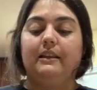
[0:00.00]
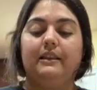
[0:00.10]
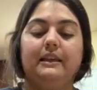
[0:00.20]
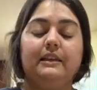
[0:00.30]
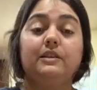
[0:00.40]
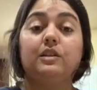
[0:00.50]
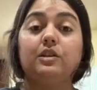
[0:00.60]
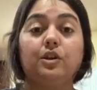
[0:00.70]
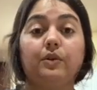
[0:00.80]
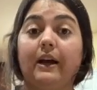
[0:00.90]
these
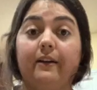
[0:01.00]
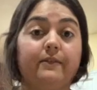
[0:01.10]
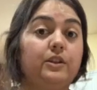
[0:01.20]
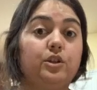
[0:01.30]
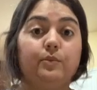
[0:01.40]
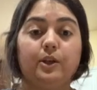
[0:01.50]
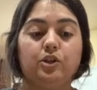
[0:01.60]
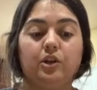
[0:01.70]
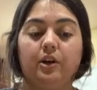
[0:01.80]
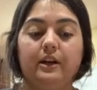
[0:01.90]
don't have too much
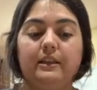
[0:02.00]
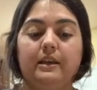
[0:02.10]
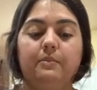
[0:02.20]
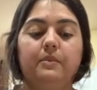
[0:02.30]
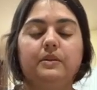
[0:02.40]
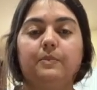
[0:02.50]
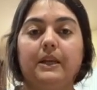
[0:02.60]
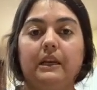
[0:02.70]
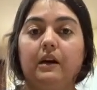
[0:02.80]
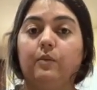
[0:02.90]
sugar in them,
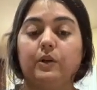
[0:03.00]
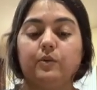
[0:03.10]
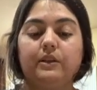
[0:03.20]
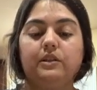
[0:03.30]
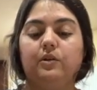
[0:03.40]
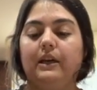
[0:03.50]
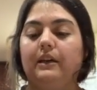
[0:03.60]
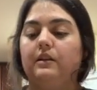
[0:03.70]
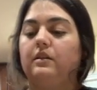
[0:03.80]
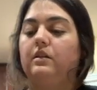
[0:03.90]
depending on which ones you
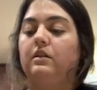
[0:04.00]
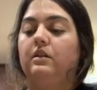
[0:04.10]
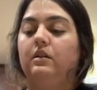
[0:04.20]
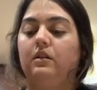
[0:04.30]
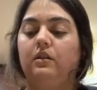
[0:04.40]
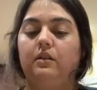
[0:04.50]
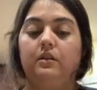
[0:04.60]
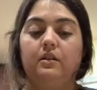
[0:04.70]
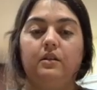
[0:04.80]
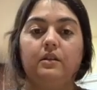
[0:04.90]
get.
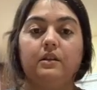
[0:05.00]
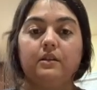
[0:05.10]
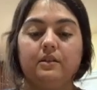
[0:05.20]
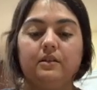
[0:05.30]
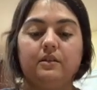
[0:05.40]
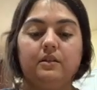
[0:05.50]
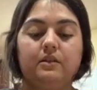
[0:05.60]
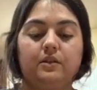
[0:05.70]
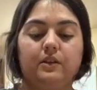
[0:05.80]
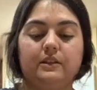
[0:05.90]

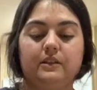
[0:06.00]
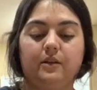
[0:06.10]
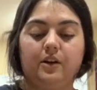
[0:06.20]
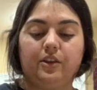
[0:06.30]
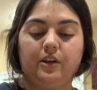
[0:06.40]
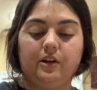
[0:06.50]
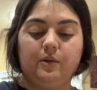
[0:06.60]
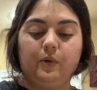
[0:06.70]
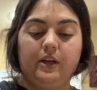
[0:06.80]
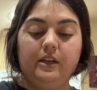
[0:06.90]
So this is our
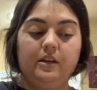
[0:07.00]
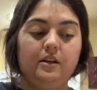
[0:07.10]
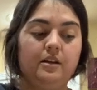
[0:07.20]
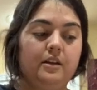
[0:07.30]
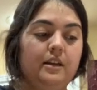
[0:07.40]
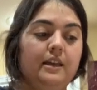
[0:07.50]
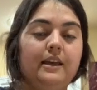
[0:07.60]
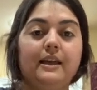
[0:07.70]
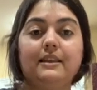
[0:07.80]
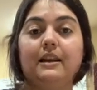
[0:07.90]
3rd one.
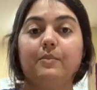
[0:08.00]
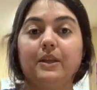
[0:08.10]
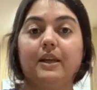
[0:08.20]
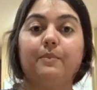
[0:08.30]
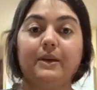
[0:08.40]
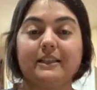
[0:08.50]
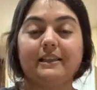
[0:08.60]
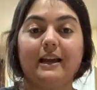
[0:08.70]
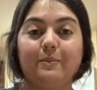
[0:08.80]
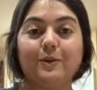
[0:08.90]
And then I'm gonna mix
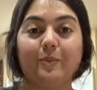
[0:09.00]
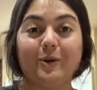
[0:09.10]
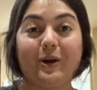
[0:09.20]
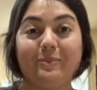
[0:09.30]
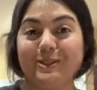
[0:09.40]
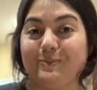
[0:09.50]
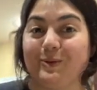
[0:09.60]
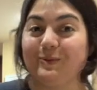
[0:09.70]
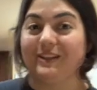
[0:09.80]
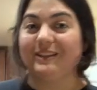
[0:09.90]
it up. So I'm gonna grab a
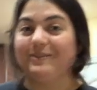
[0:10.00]
spoon really